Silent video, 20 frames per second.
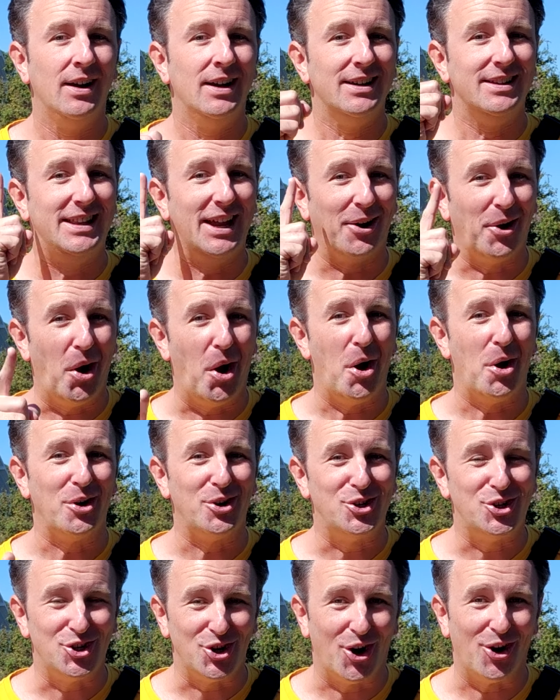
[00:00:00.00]
there are
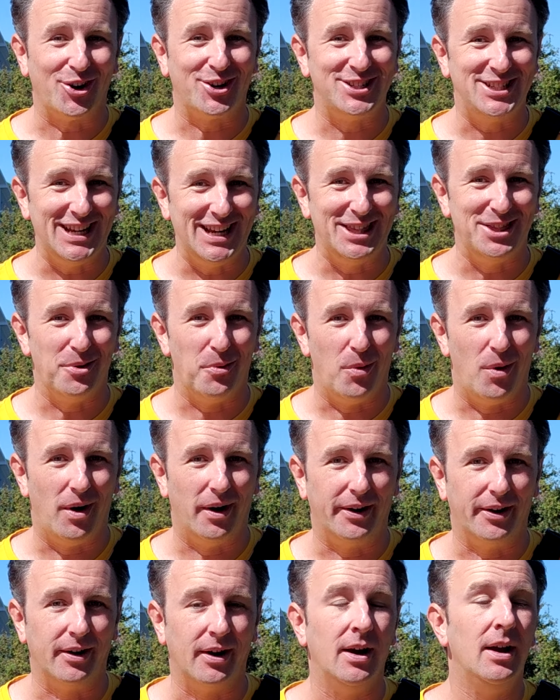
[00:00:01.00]
sharks in the water.